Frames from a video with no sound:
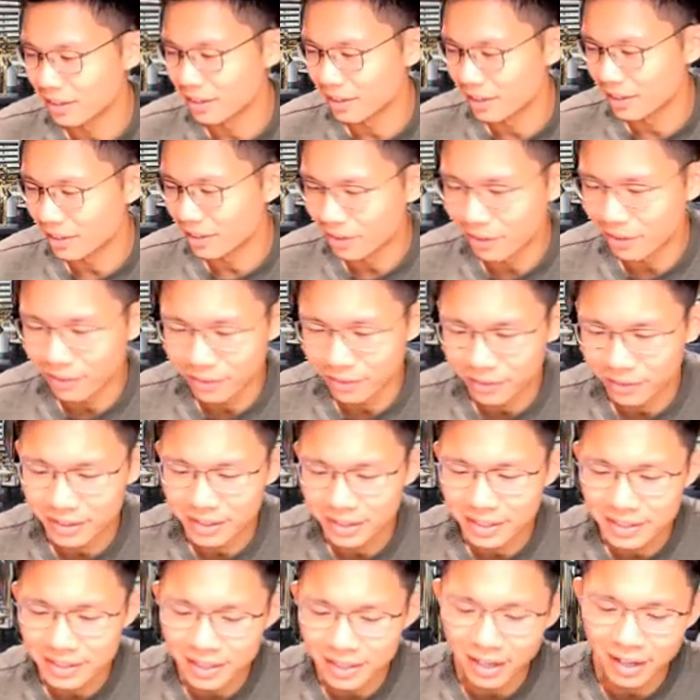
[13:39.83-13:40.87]
All these
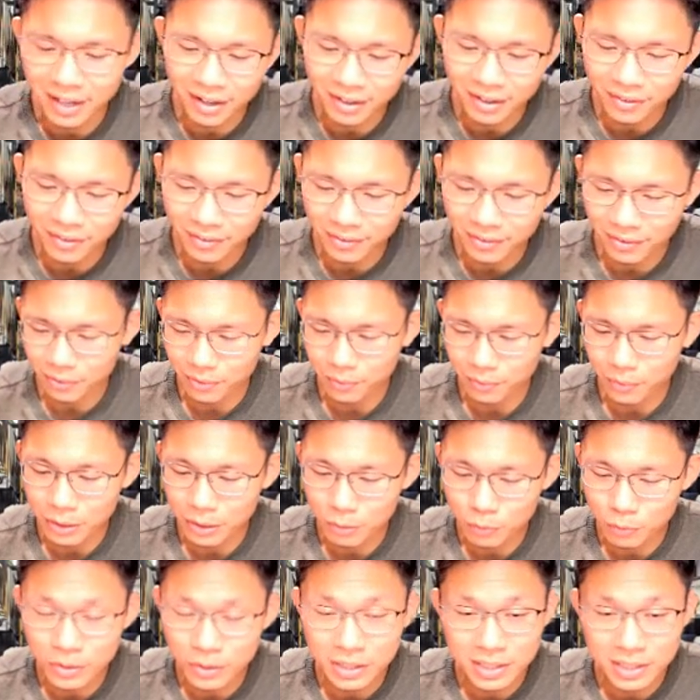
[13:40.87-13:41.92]
are in
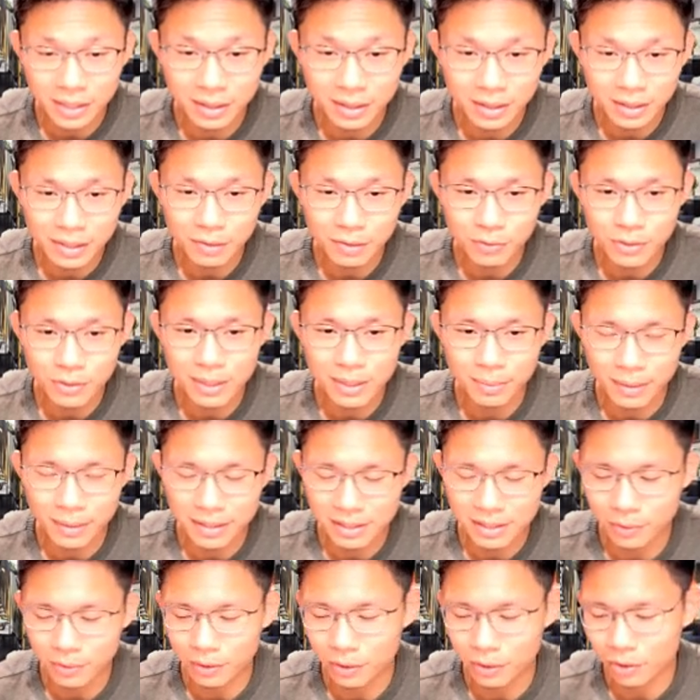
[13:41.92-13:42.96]
recent months.
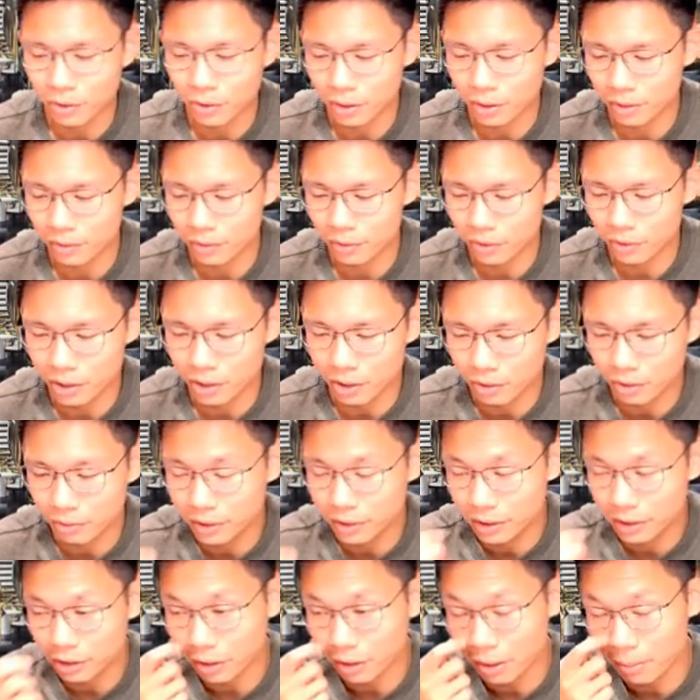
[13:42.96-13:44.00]
We're only
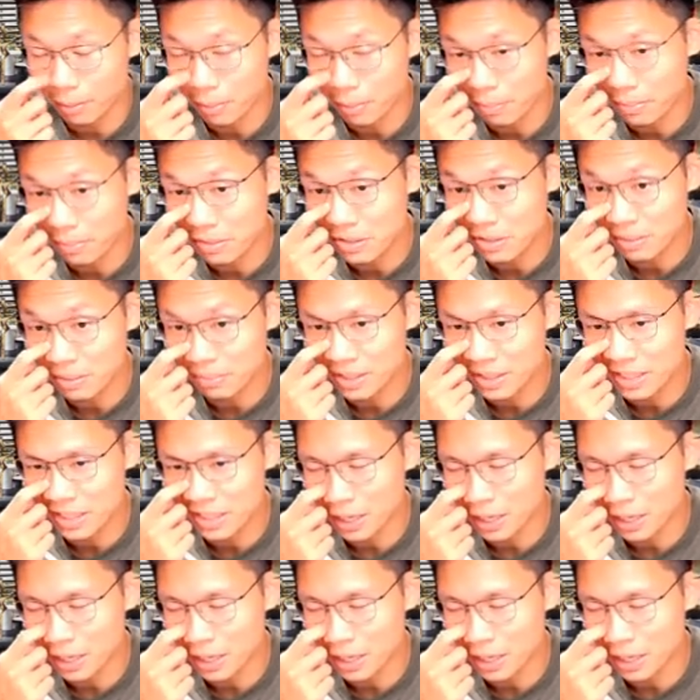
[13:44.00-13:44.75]
talking about recent months.